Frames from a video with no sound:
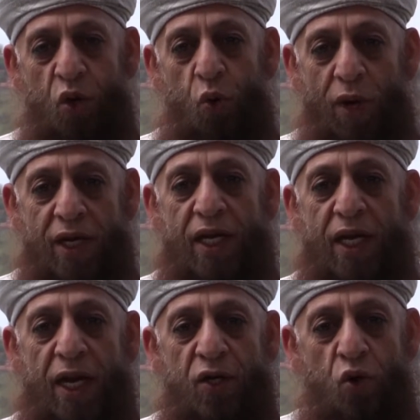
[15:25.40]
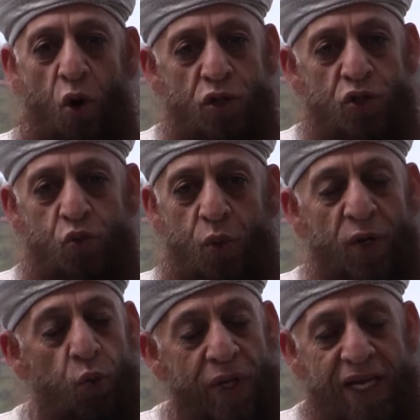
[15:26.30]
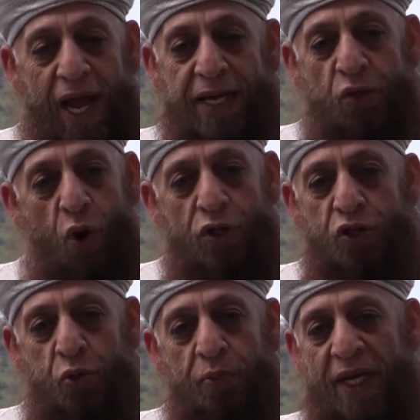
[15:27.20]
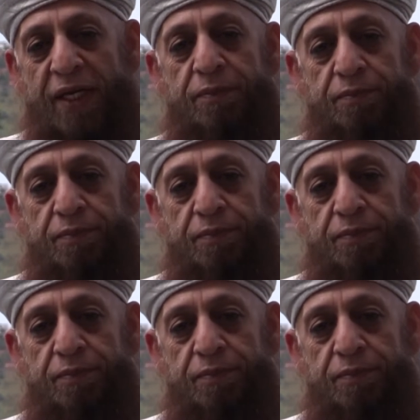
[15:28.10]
when he had gone to, when we had gone to bed.